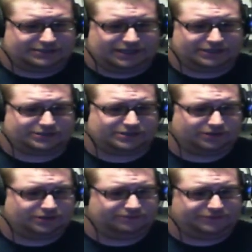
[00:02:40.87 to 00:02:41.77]
just
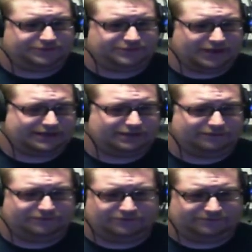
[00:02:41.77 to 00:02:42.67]
told him thank you
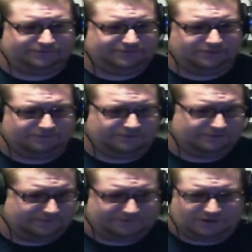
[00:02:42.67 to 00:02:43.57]
for
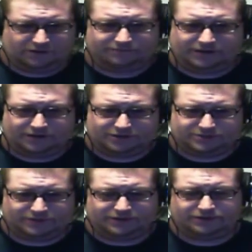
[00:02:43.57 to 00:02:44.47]
following me on
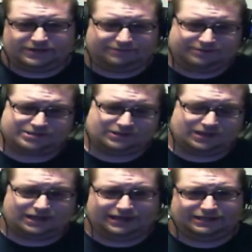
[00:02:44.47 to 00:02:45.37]
Twitter. That means a
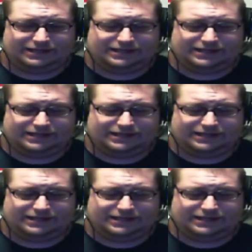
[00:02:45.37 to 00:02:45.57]
lot.